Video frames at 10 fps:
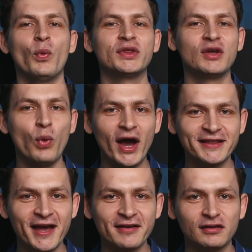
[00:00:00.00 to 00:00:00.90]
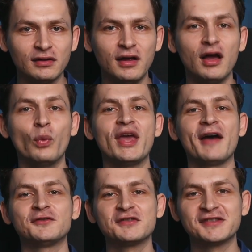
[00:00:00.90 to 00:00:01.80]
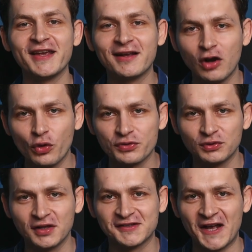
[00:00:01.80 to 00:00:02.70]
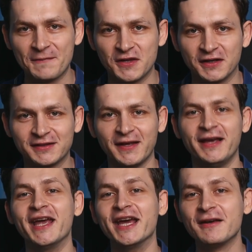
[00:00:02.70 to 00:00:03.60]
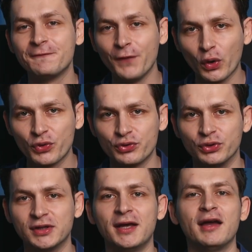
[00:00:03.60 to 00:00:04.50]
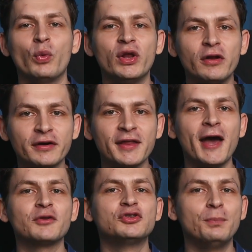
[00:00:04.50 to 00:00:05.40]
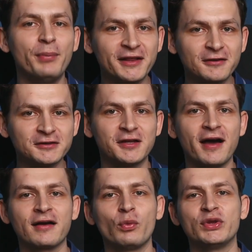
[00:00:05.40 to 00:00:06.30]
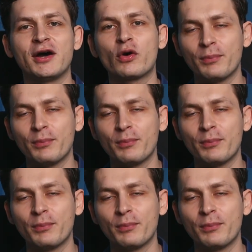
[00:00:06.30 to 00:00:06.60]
With the wide angle, we have to stay close to the subject. In a photo shoot, we learn how to better talk with our